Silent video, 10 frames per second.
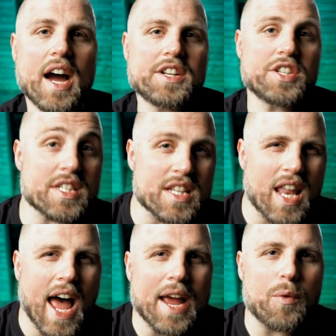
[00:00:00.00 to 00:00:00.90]
I just
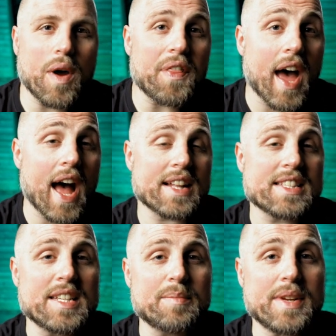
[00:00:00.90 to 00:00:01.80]
like with
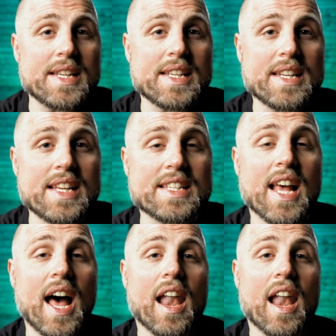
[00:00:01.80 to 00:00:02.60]
Halcyon BCDs,